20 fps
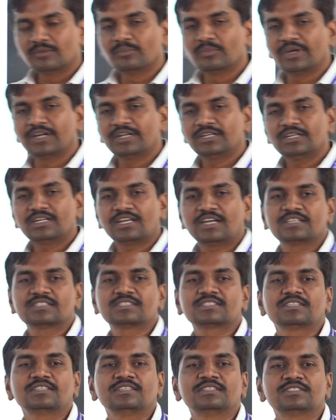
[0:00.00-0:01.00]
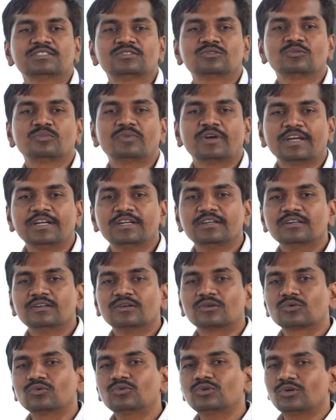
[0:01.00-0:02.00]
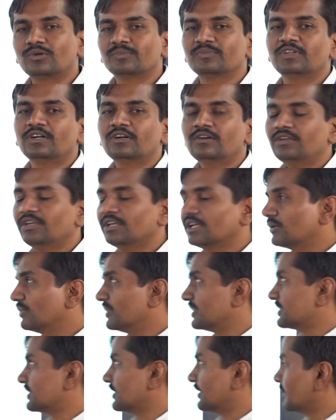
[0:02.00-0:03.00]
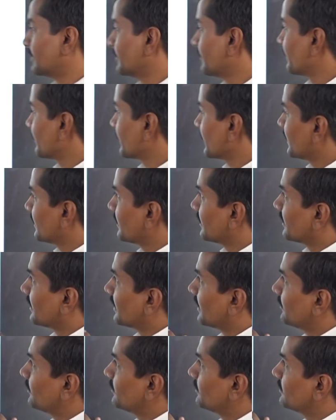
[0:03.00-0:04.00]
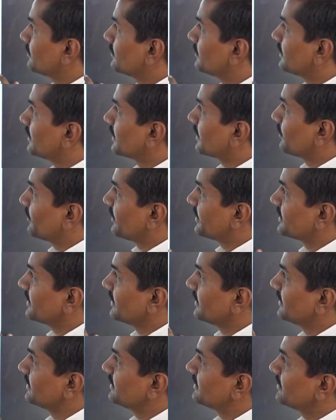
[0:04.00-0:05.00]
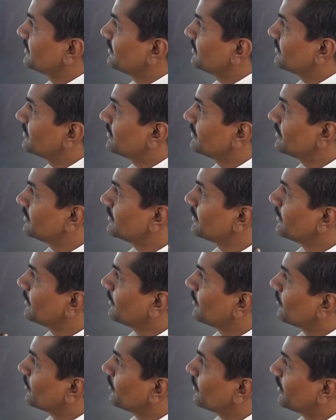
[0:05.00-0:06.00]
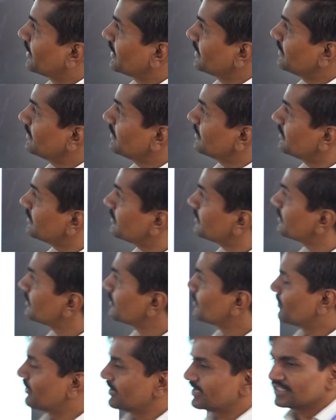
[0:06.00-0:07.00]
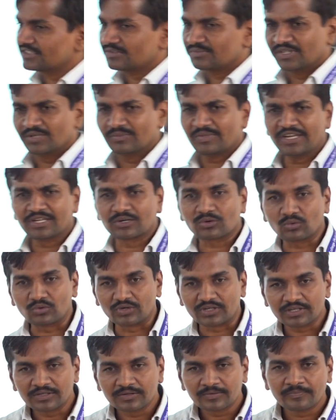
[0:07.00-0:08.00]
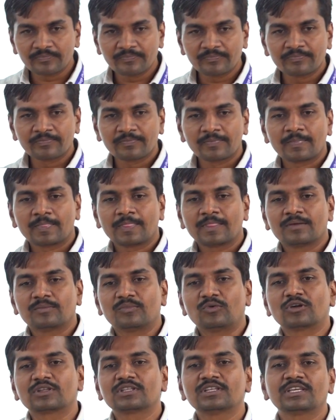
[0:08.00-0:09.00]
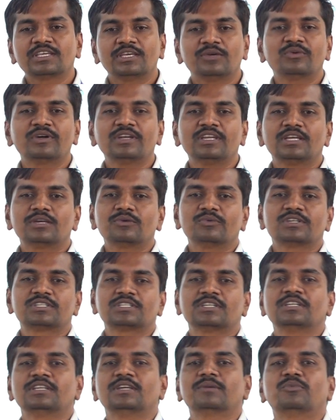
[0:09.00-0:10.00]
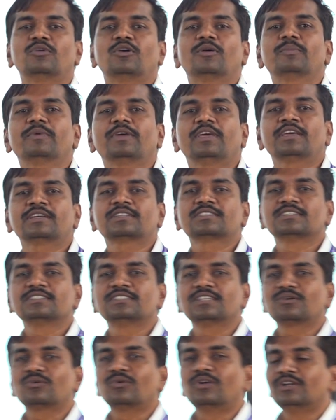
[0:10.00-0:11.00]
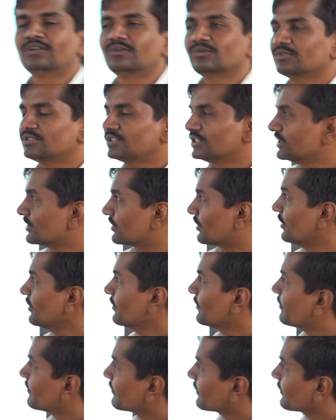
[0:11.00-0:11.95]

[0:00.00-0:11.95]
the main task is to find root of the equation. Now the question is what is meant by root? For the given equation f of x is equal to 0,